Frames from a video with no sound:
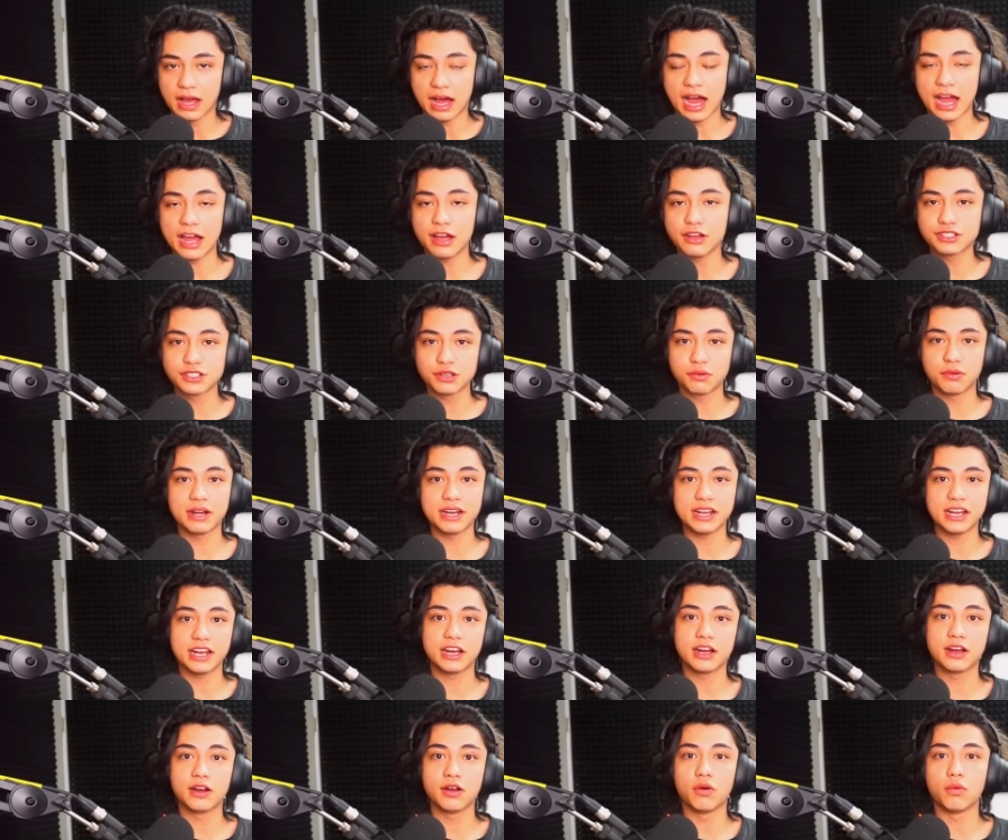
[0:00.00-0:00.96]
I also want to
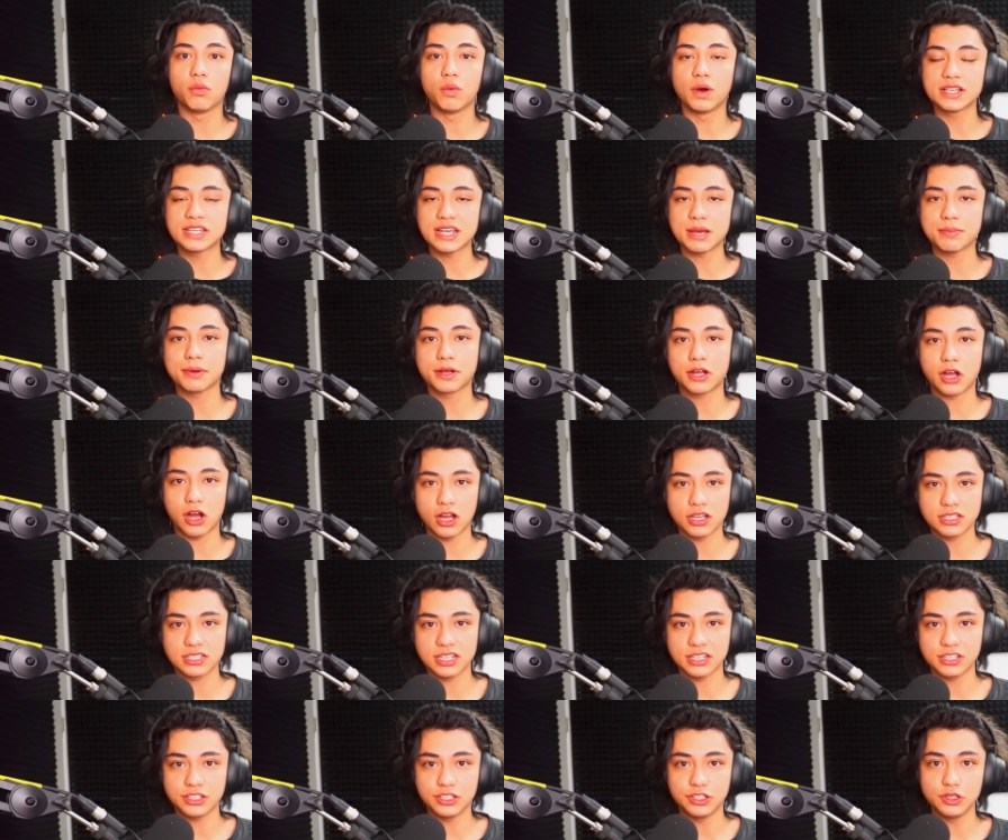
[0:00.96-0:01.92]
hear, what type of
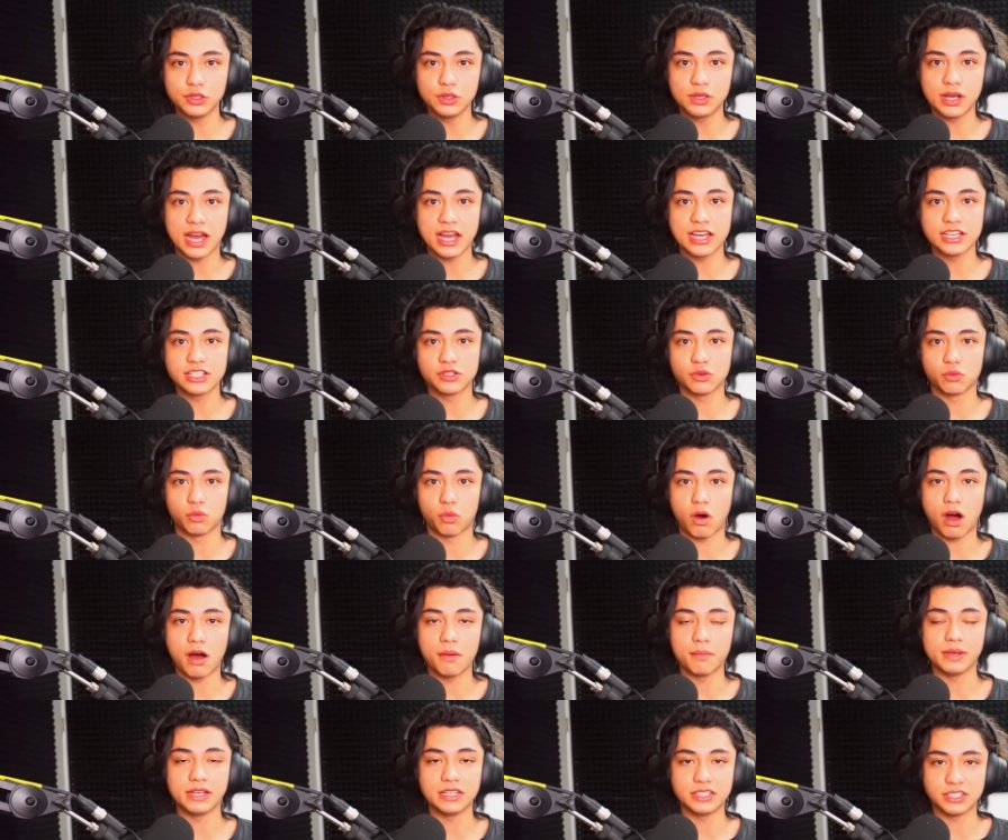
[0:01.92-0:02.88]
content do you guys
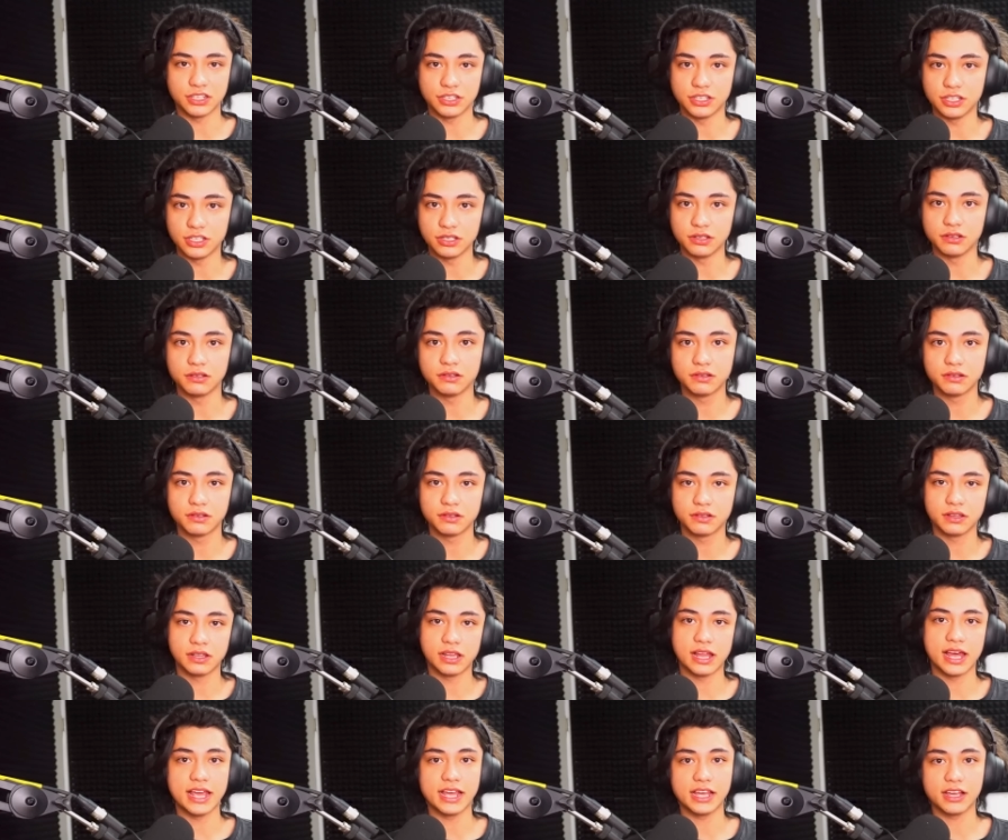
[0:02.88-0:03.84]
want me to do?
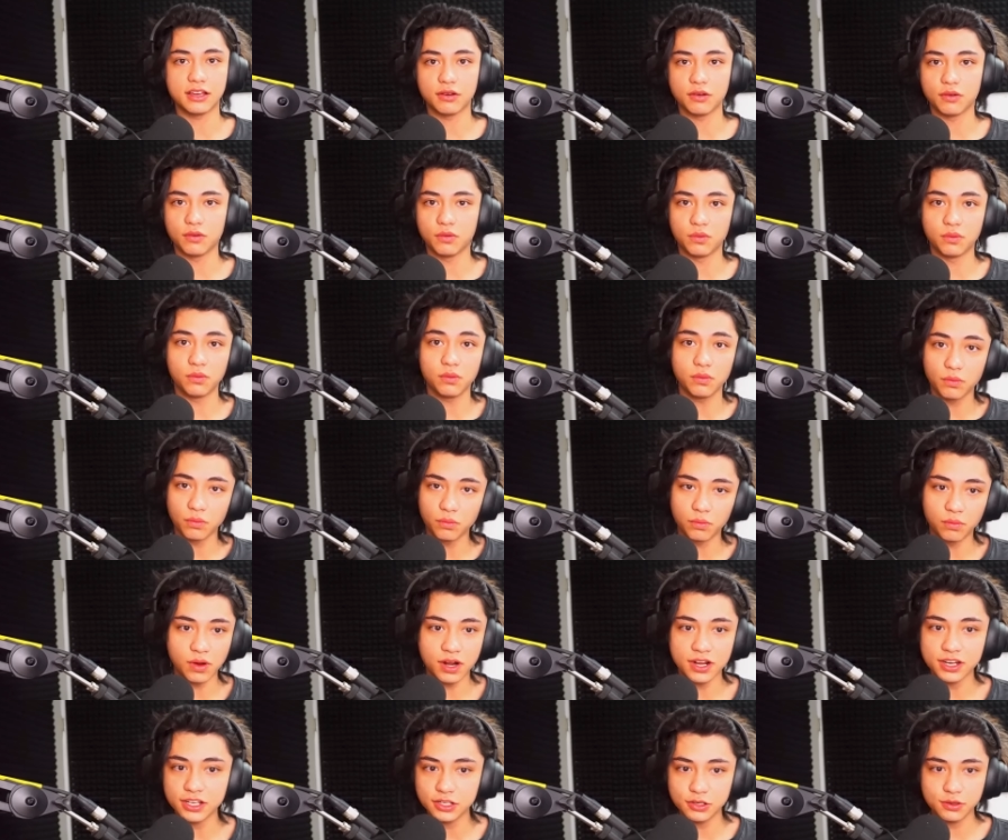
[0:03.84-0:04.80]
Like,
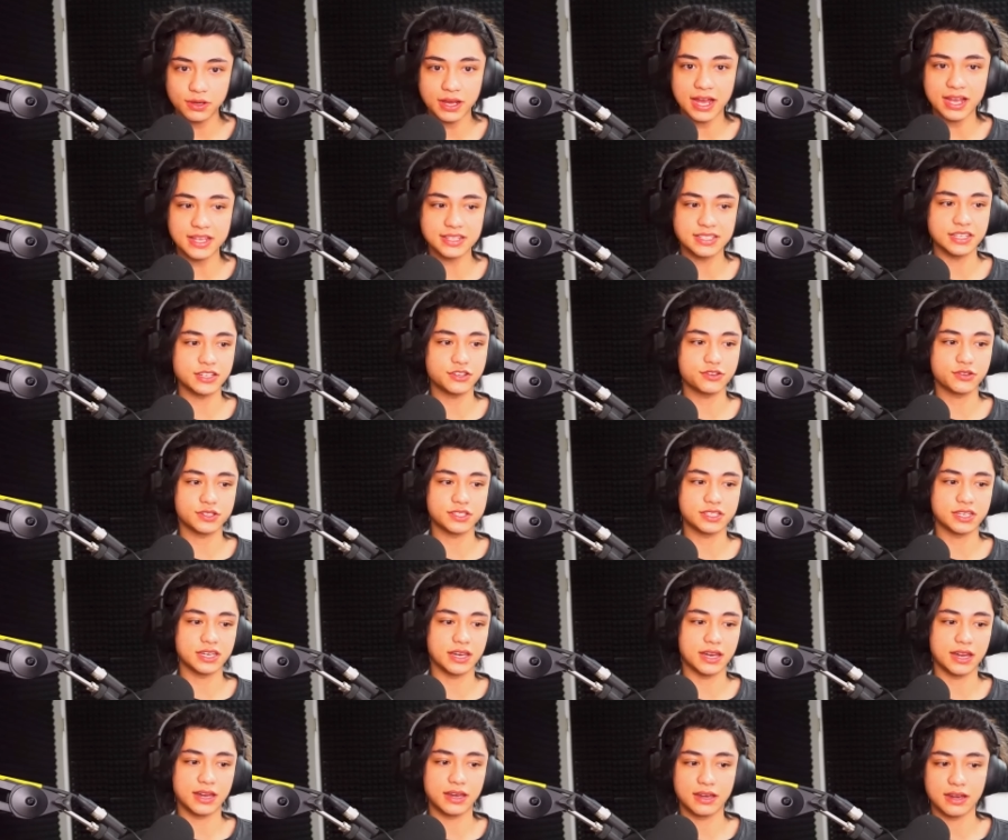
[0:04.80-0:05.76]
what are you guys
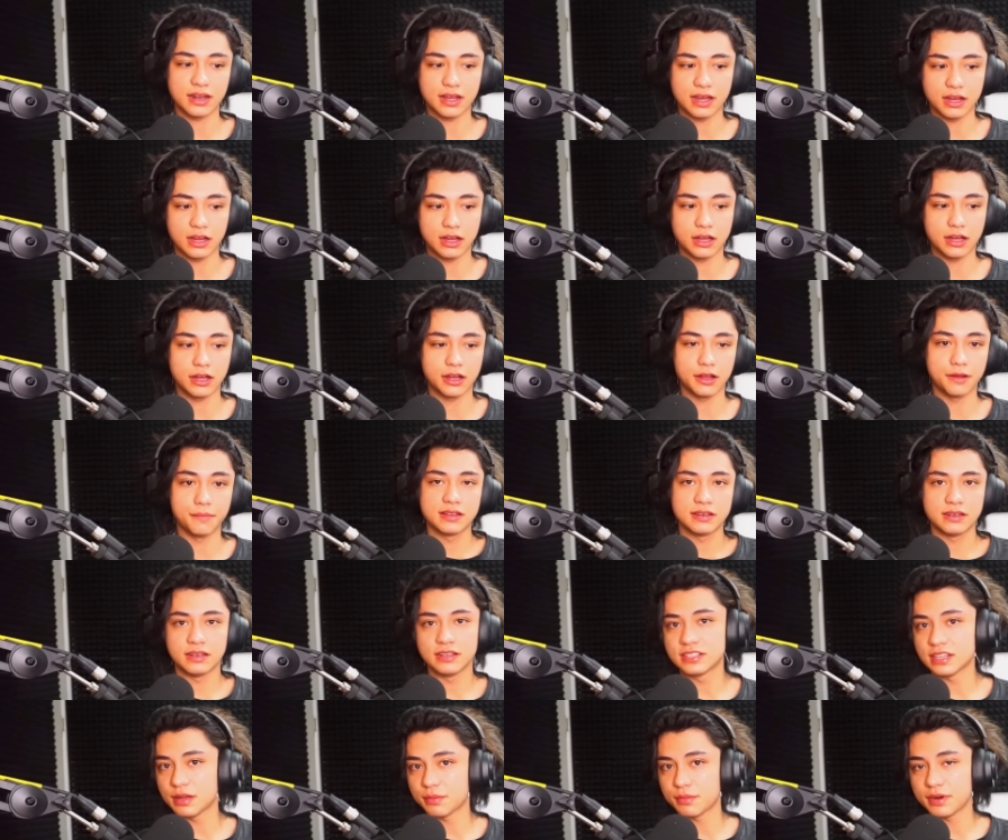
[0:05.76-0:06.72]
interested in? Um,
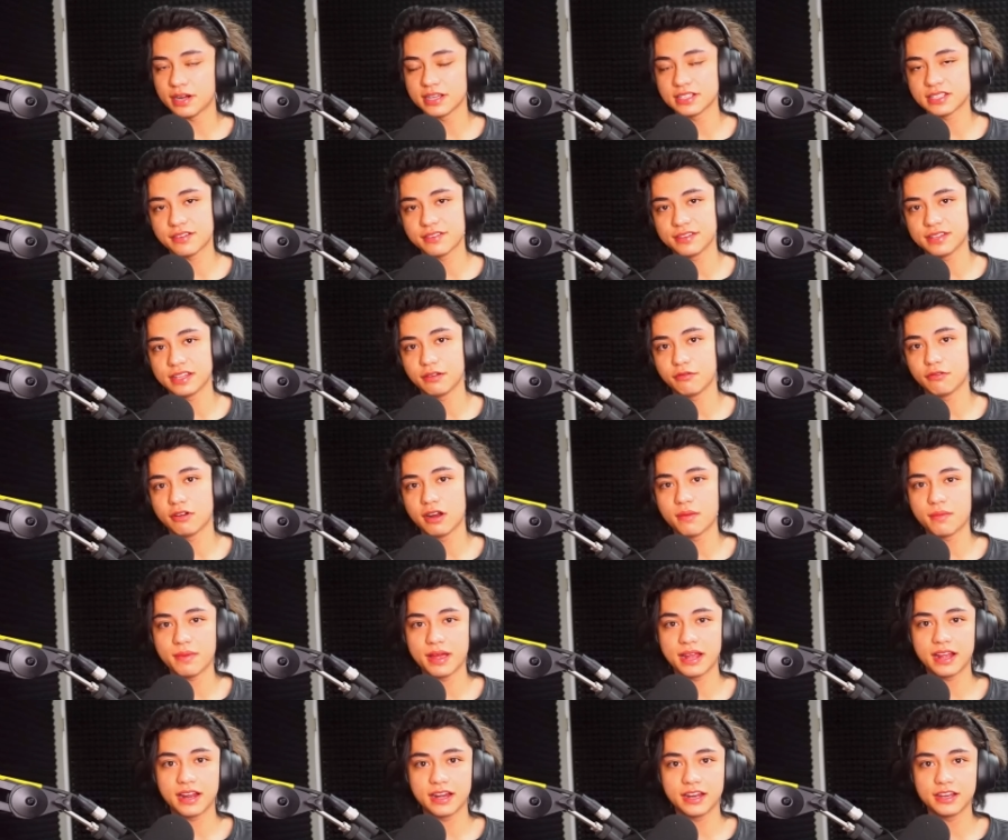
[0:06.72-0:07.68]
to summarize everything, what am
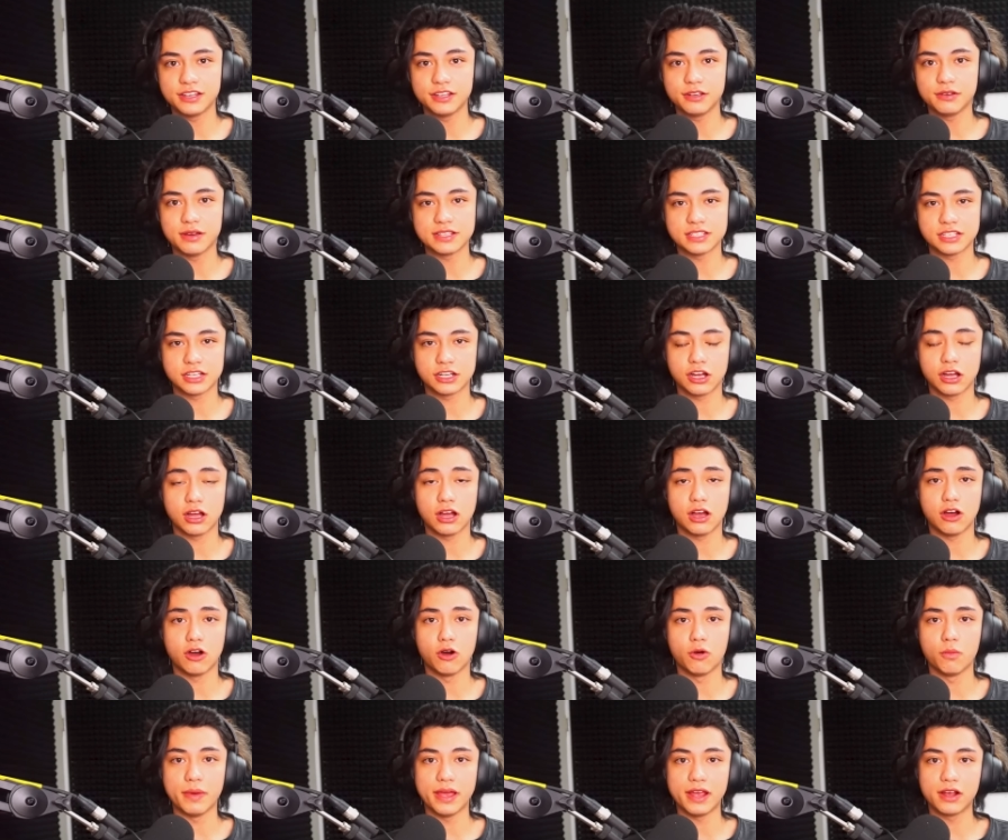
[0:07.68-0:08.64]
I going to do as a co-
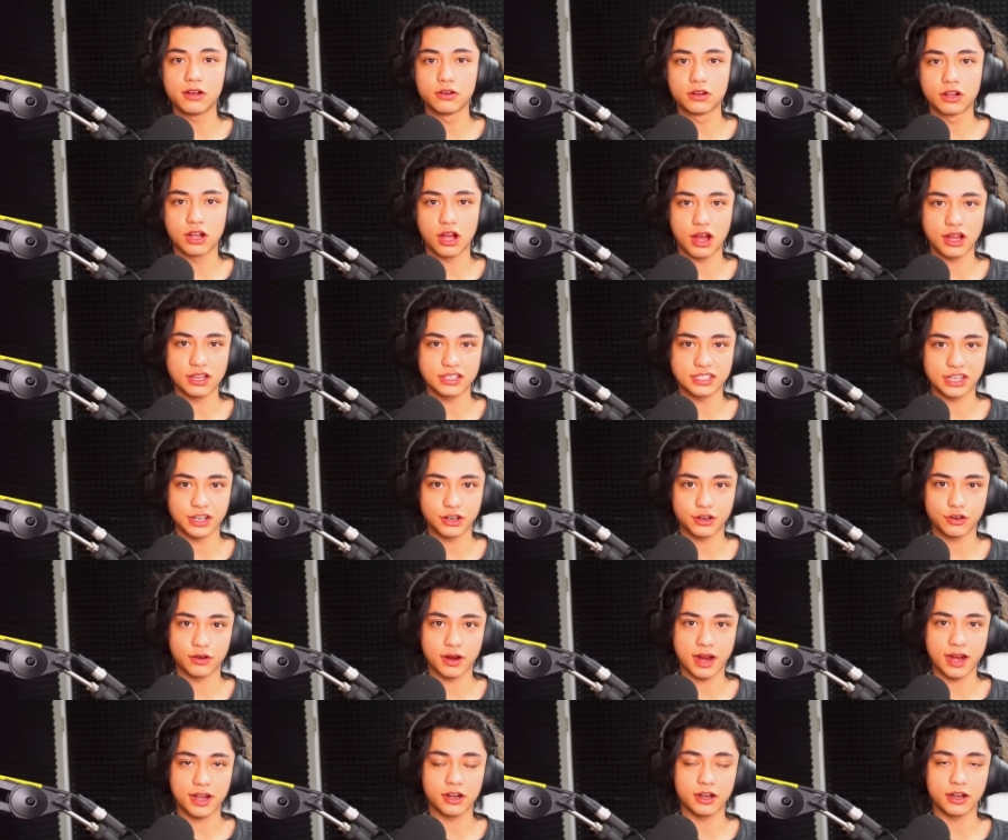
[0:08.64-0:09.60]
Omegle content
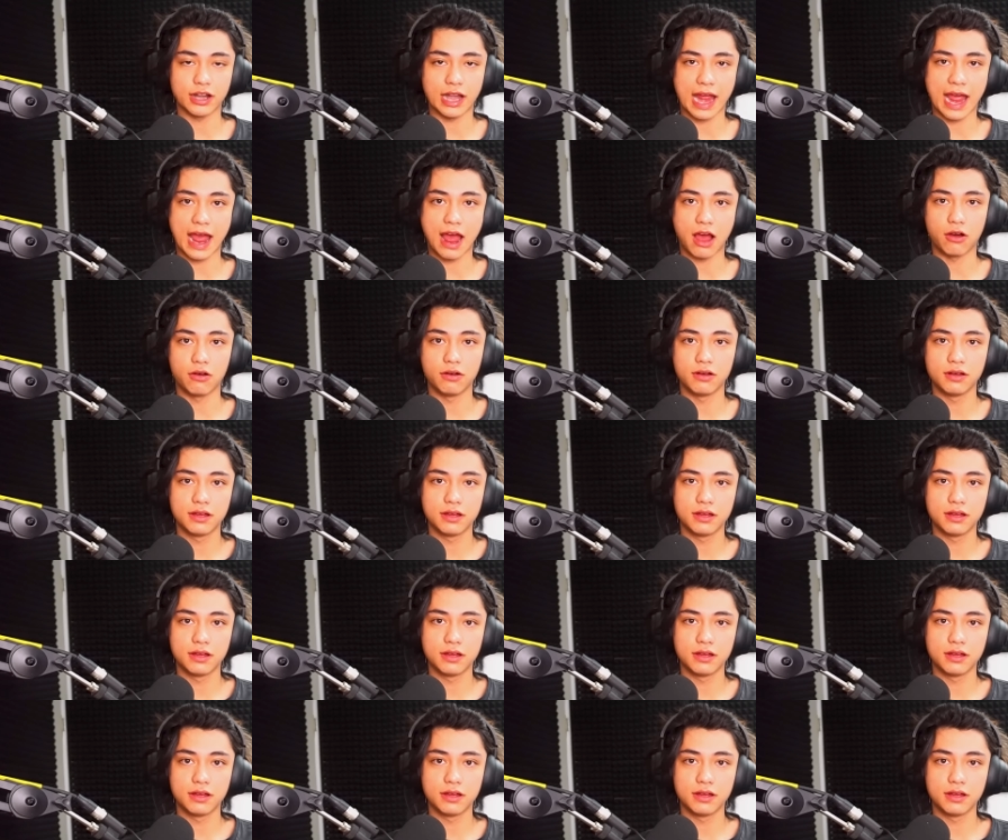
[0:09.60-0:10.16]
creator now?